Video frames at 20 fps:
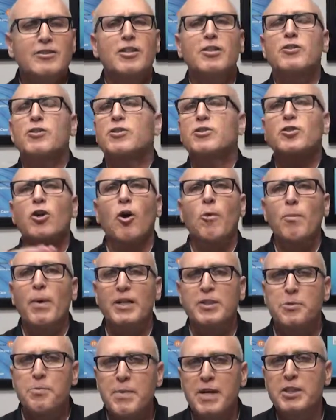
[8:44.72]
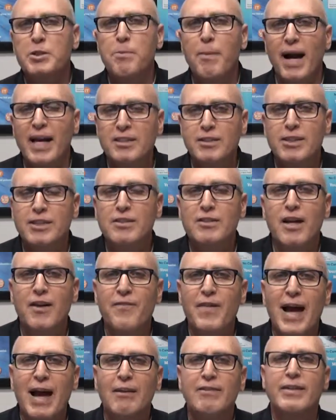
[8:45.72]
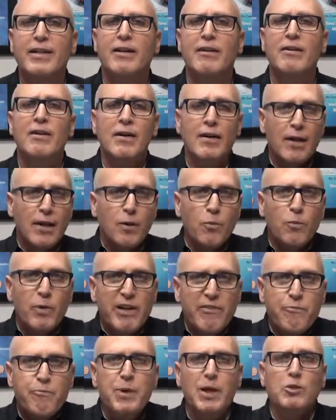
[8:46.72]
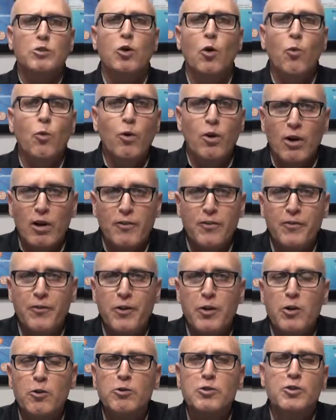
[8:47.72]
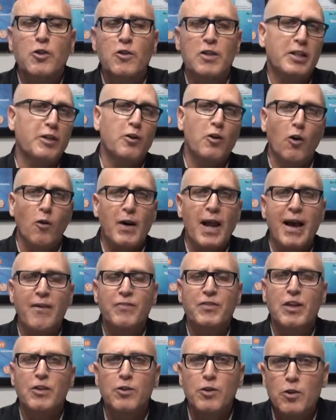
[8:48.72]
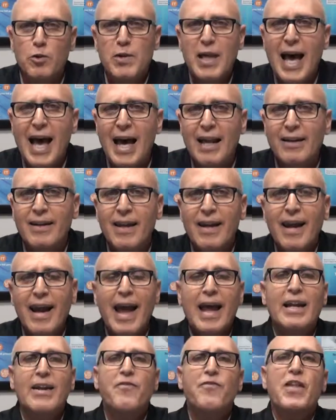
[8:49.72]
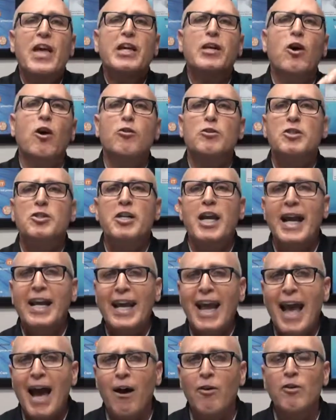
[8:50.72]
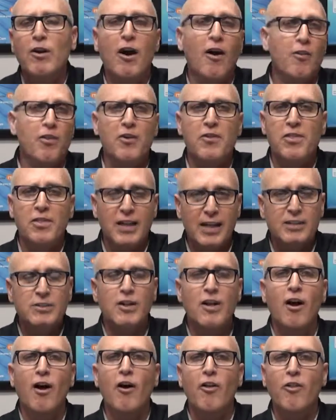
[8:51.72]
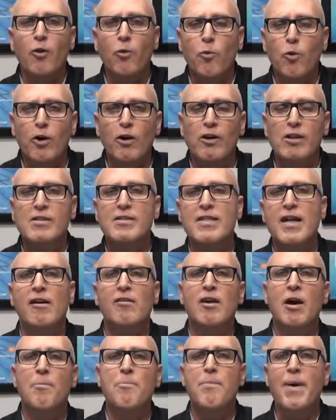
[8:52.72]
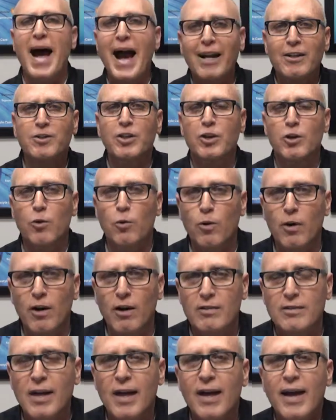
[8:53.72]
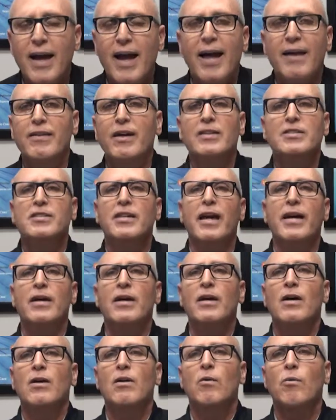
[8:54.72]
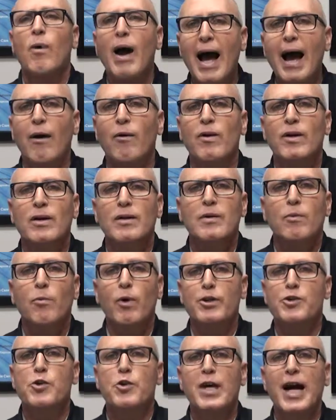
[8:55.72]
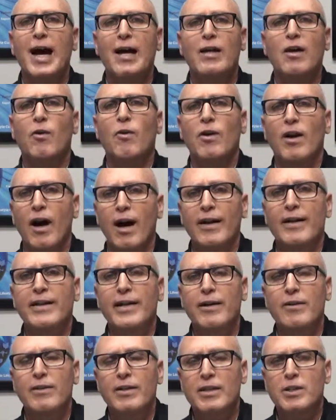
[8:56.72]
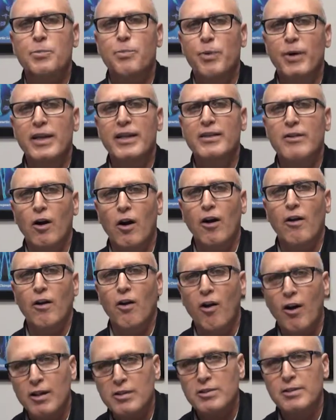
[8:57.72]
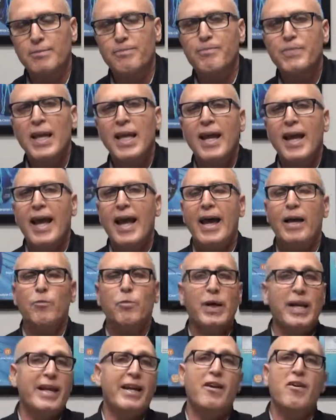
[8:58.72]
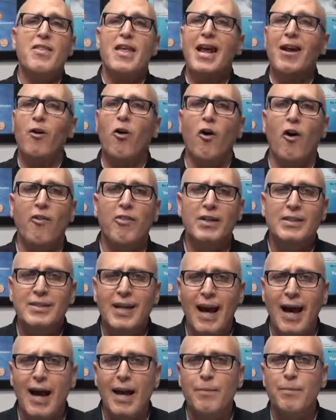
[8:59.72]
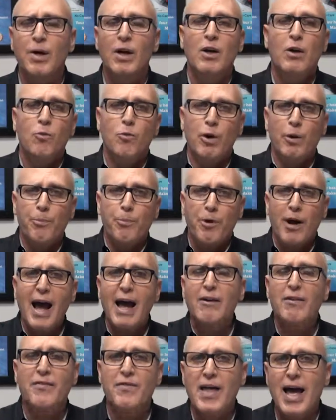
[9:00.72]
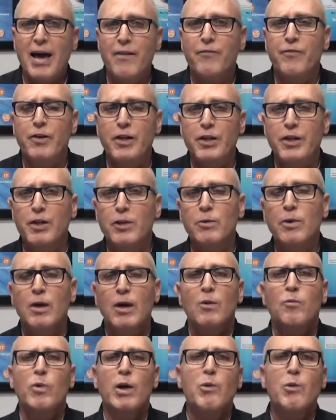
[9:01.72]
There's so much mishmashy stuff out there. We've built a world for you so that you don't have to do that. And if they go check out other things in other worlds, they'll come back to your world and they'll say, wow, what you got going on here is pretty darn awesome. And we hear that all the time. We're proud of that for you.